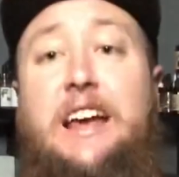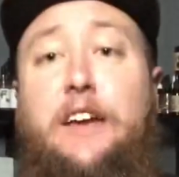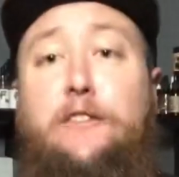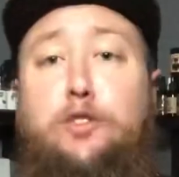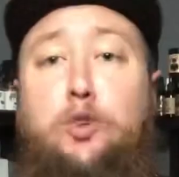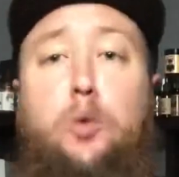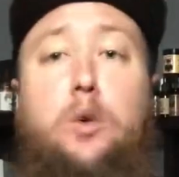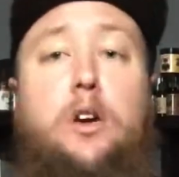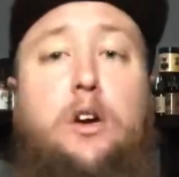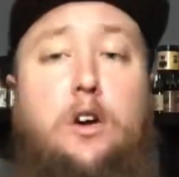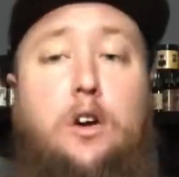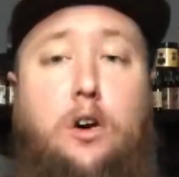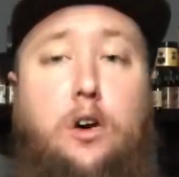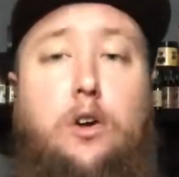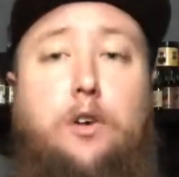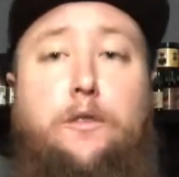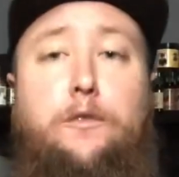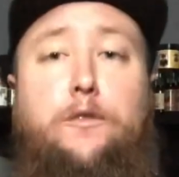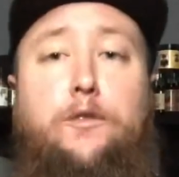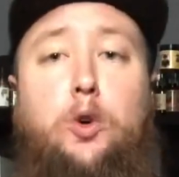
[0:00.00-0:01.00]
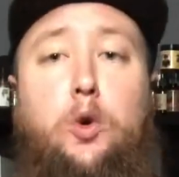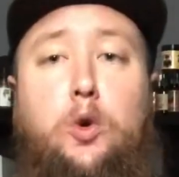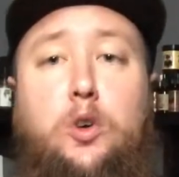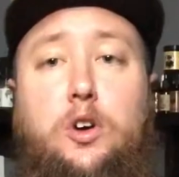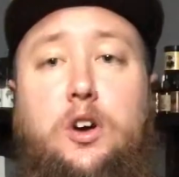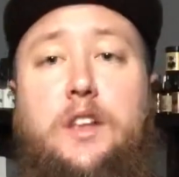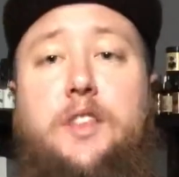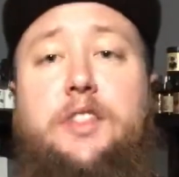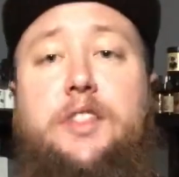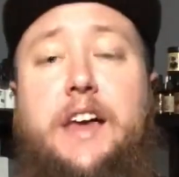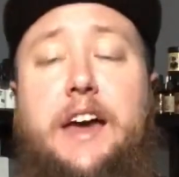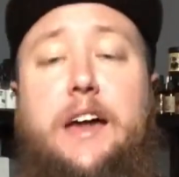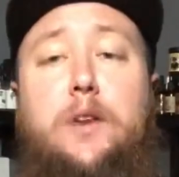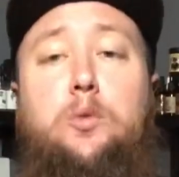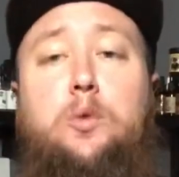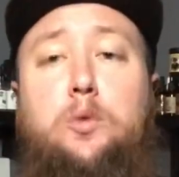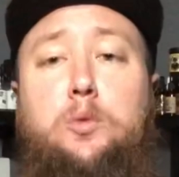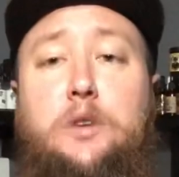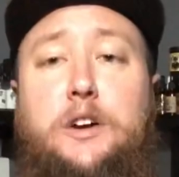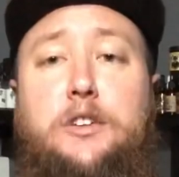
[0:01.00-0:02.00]
If you want all four, that
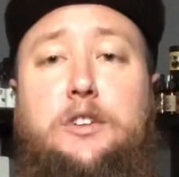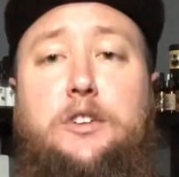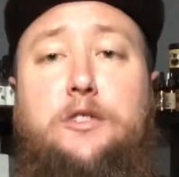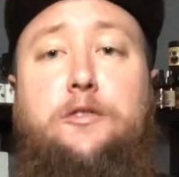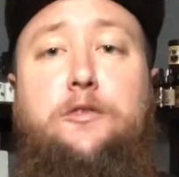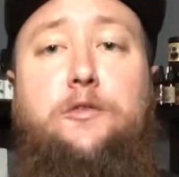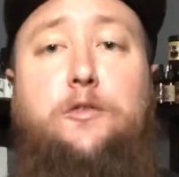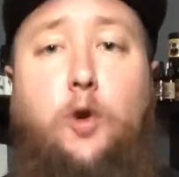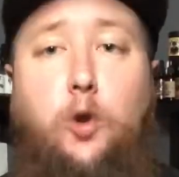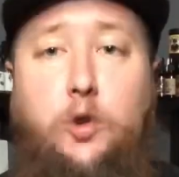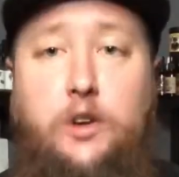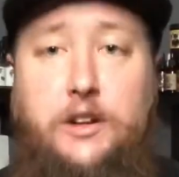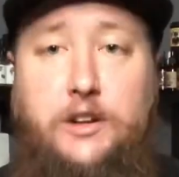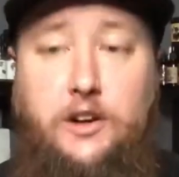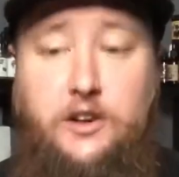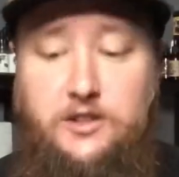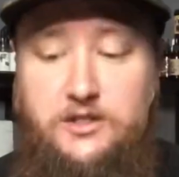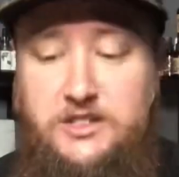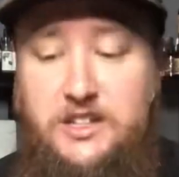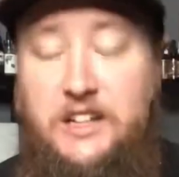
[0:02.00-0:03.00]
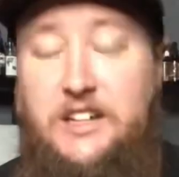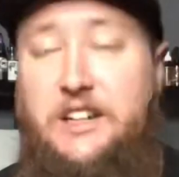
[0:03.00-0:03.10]
will run you $40.